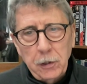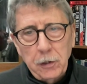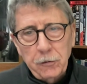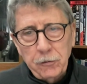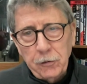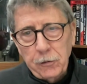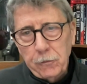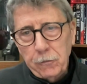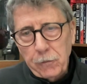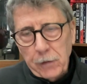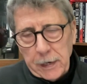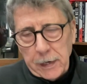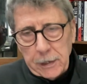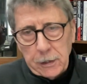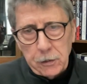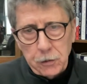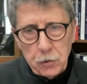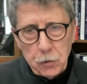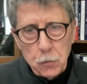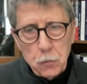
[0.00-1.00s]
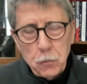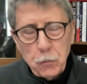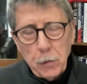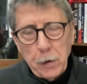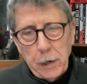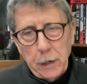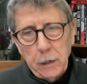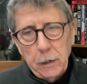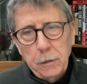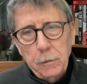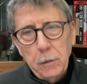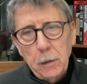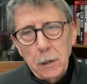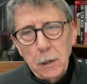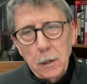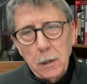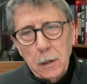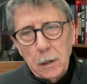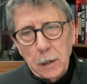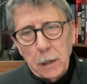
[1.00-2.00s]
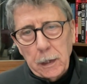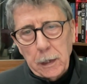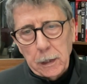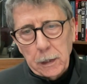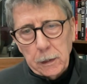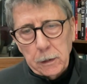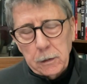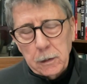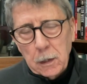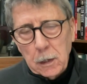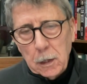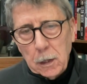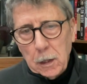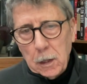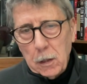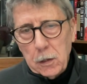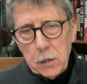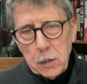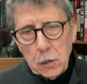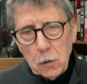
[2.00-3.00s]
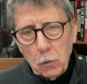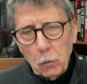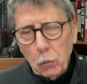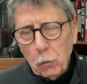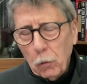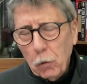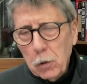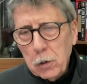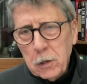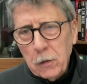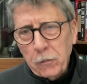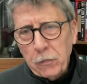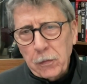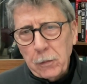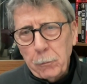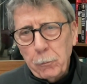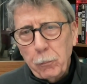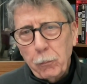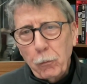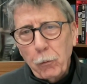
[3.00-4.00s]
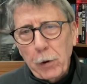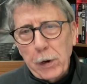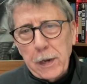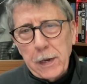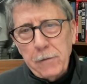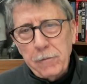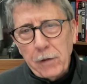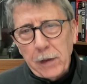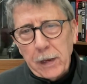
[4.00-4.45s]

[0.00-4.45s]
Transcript: has invaded Ukraine. And, you know, look at the brave